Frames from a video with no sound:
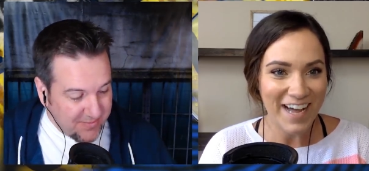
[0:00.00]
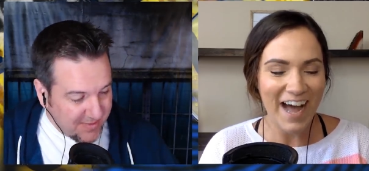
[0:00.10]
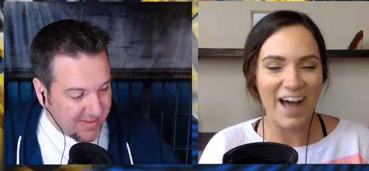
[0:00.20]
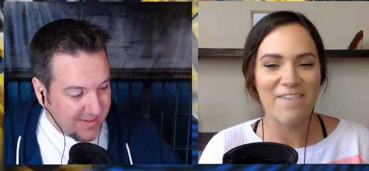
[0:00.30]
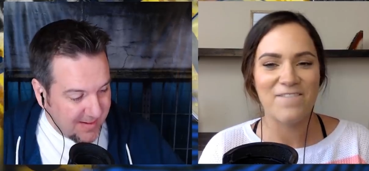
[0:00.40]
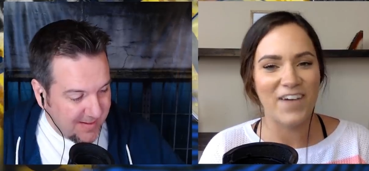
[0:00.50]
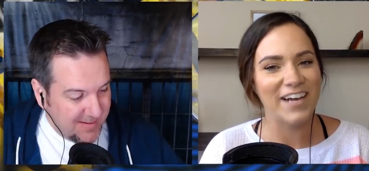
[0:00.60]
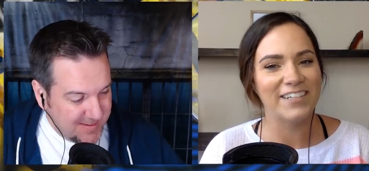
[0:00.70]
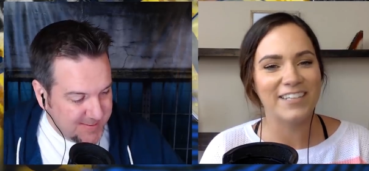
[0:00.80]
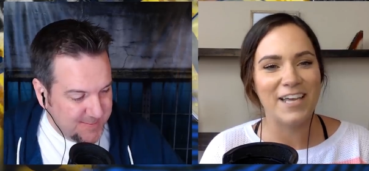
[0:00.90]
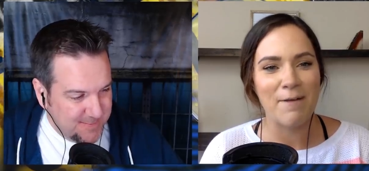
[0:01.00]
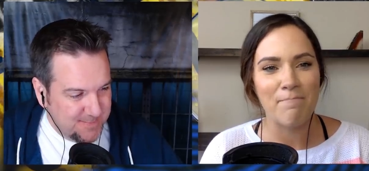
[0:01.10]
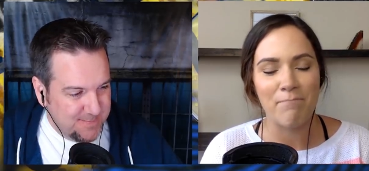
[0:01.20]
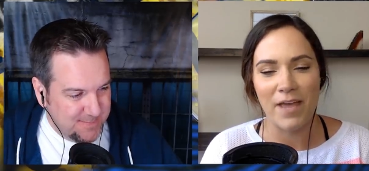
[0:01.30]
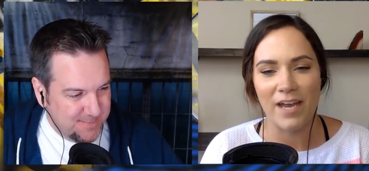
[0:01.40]
Speaker 1: I finally
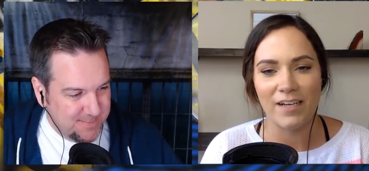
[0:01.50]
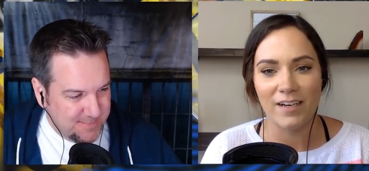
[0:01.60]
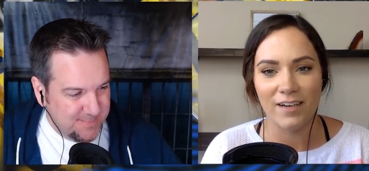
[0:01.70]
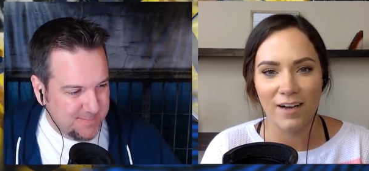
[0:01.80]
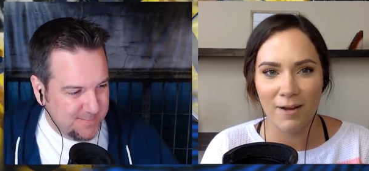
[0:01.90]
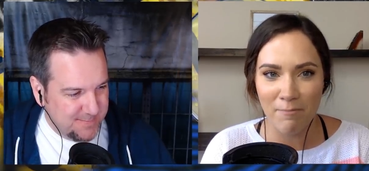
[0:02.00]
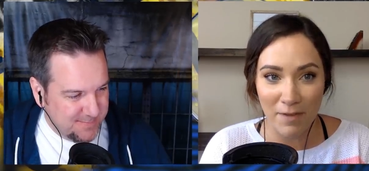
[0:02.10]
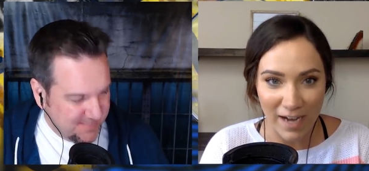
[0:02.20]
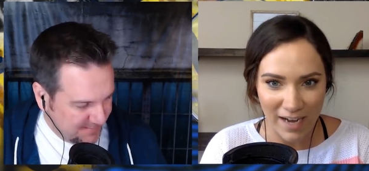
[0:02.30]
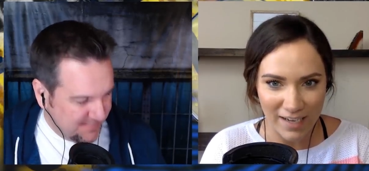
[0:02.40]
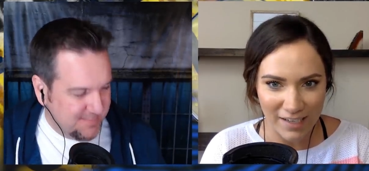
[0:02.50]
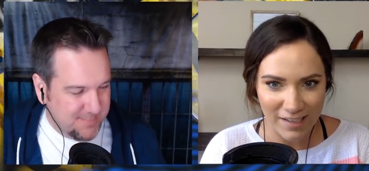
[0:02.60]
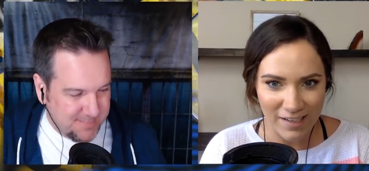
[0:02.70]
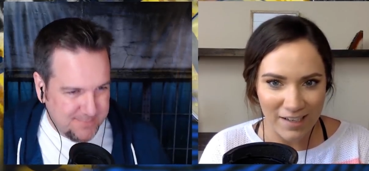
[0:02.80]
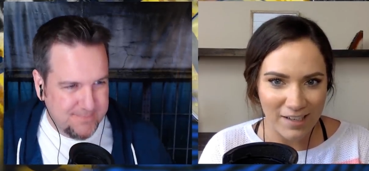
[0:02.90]
made a comeback.
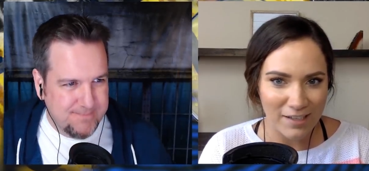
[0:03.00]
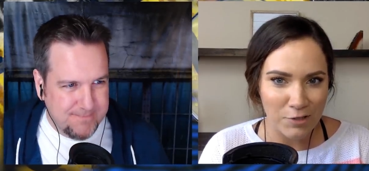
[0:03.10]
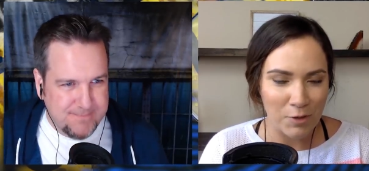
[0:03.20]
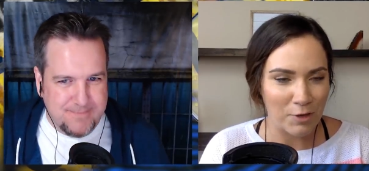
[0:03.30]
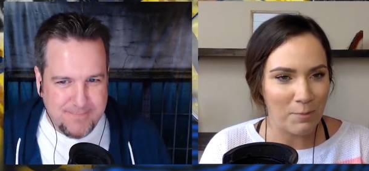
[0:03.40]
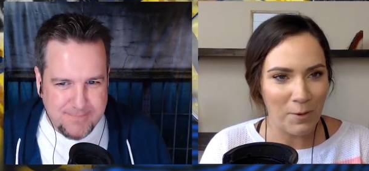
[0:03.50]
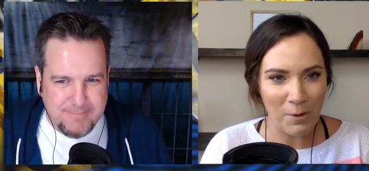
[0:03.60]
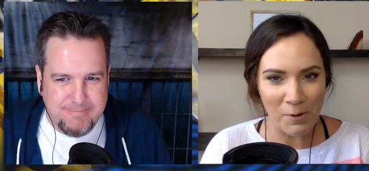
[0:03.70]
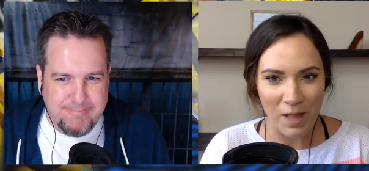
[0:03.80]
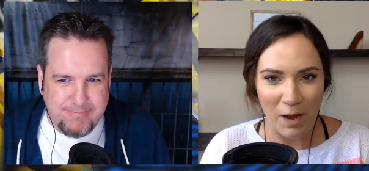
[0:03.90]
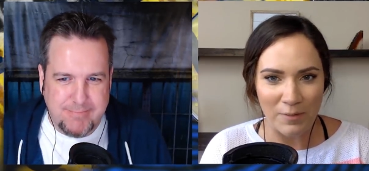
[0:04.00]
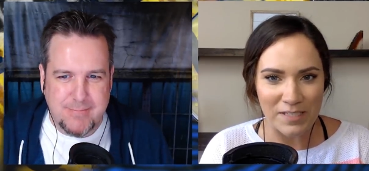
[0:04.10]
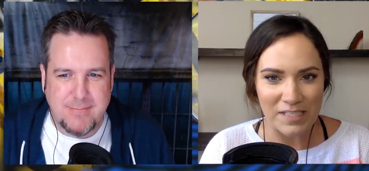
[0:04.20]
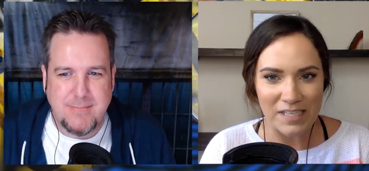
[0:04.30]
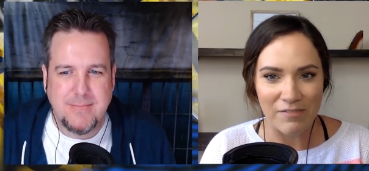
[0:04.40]
Twitter poll, I was at
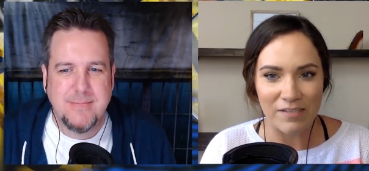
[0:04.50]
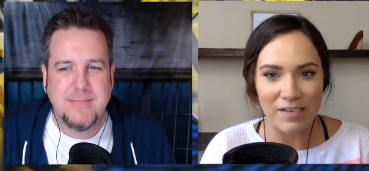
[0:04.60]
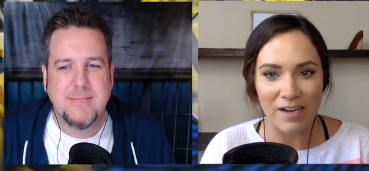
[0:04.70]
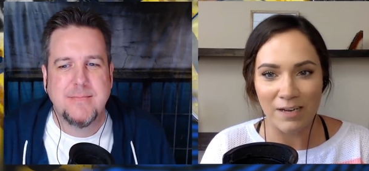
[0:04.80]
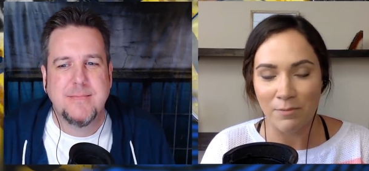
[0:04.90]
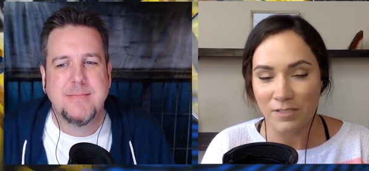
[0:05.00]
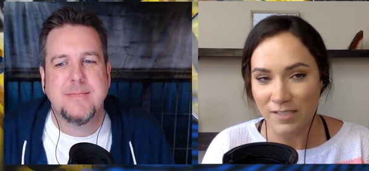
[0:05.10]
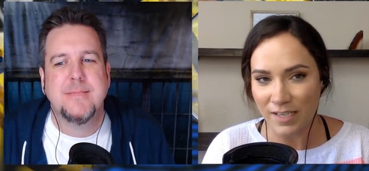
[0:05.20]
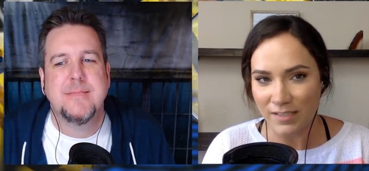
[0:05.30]
79%,